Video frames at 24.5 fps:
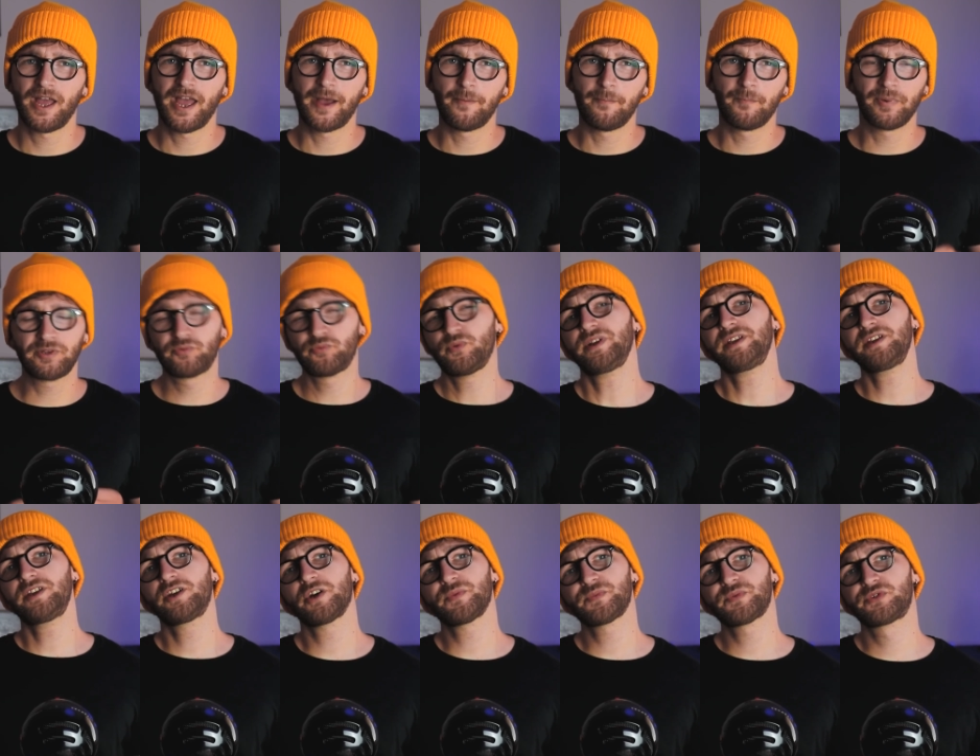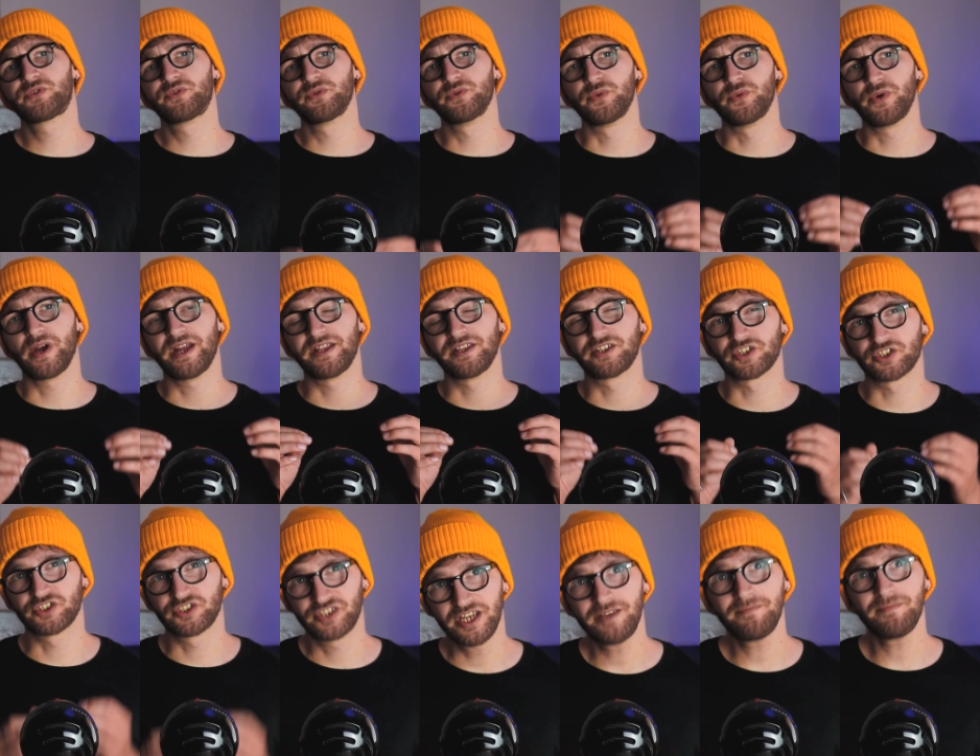But when it comes to
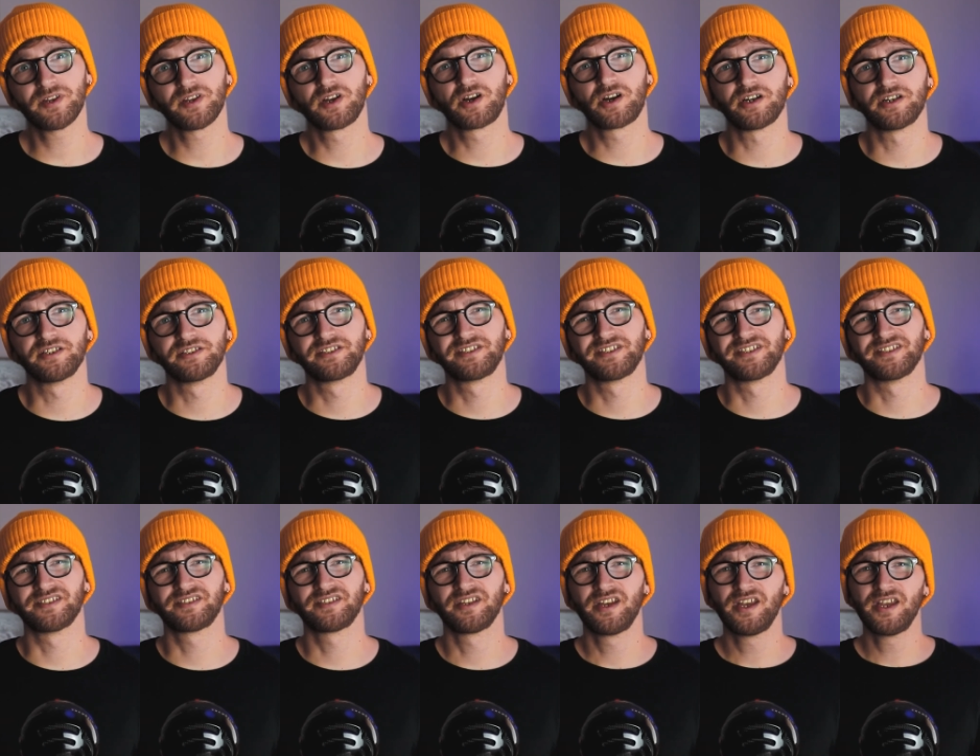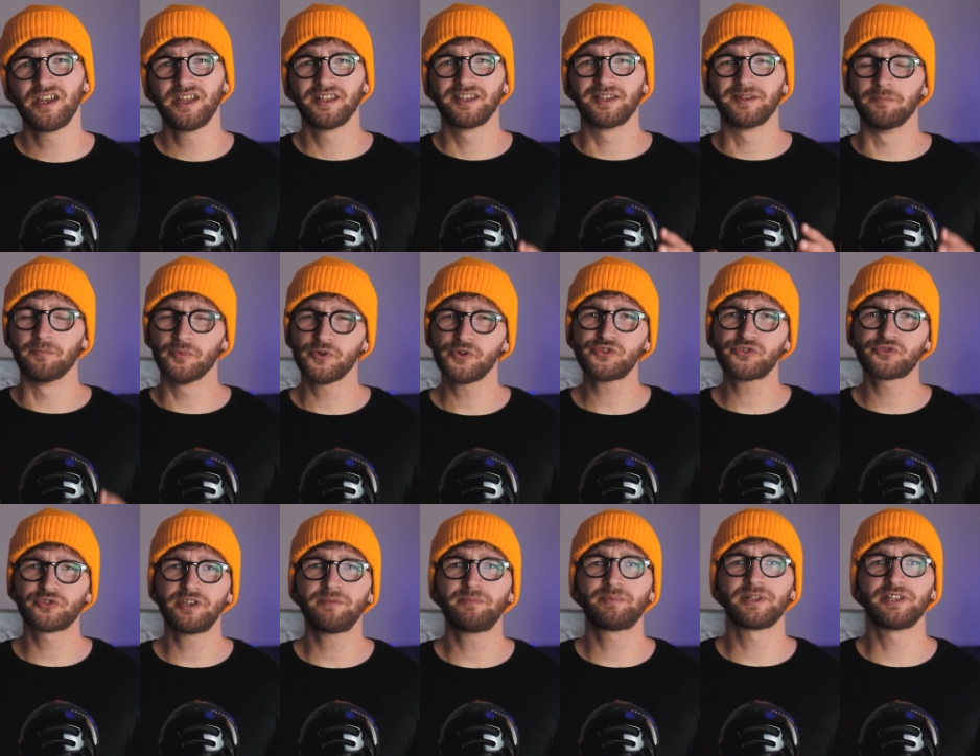entertainment content, the
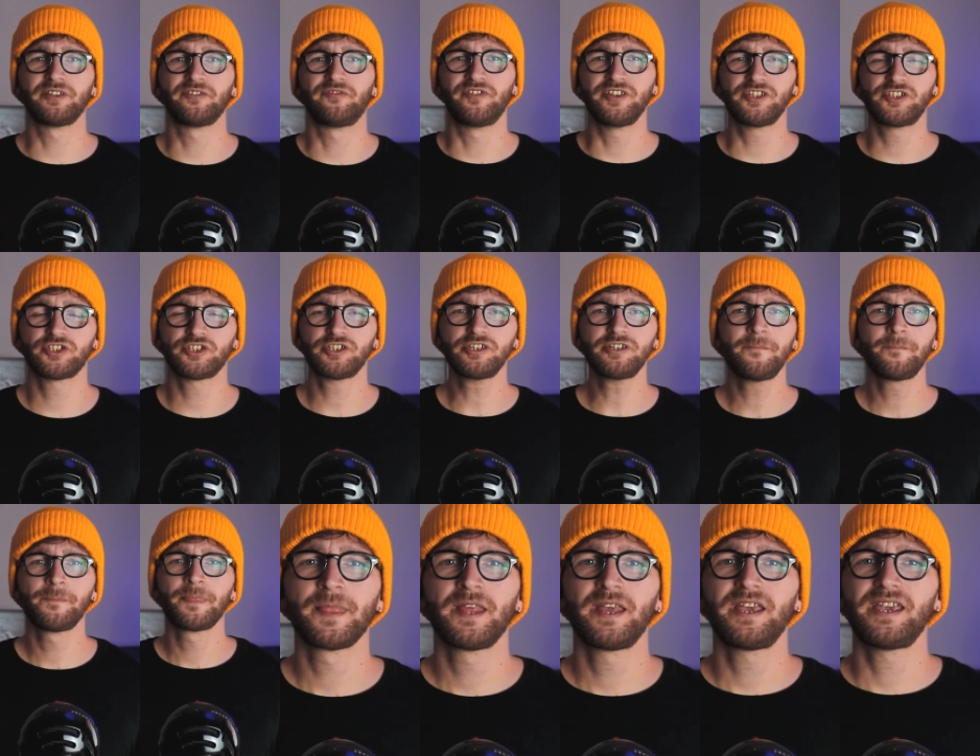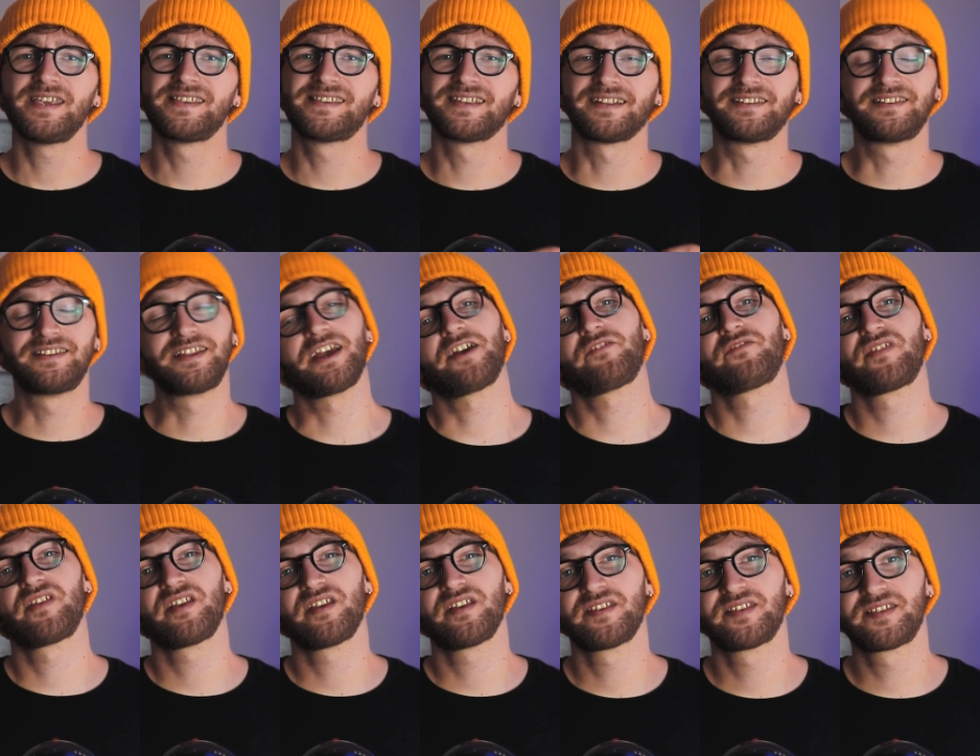most replayed feature is a
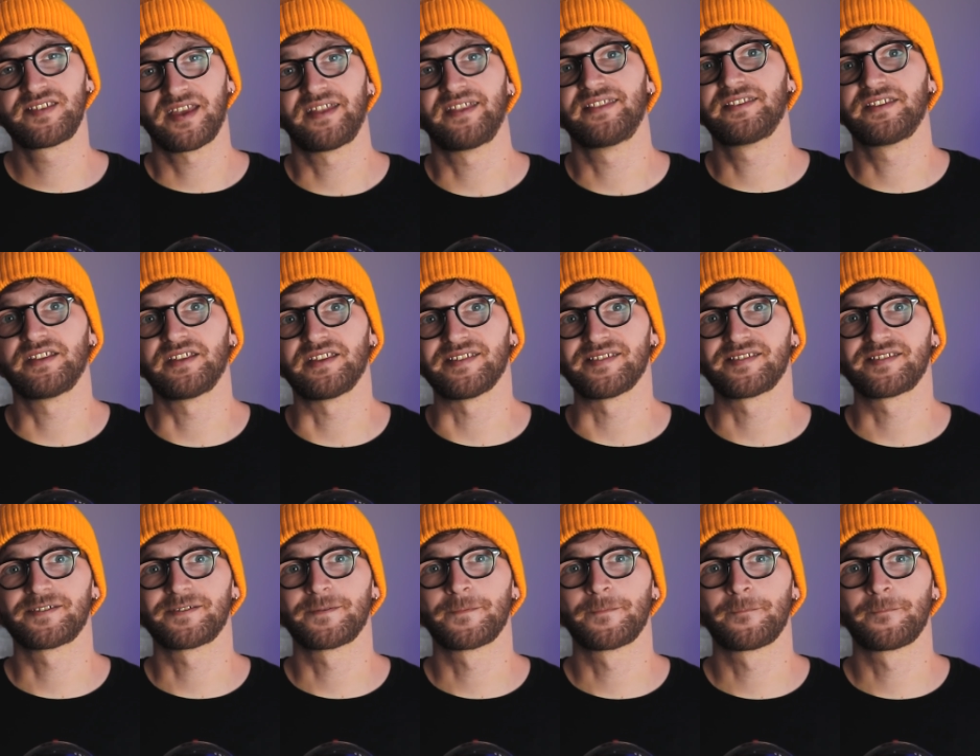death sentence.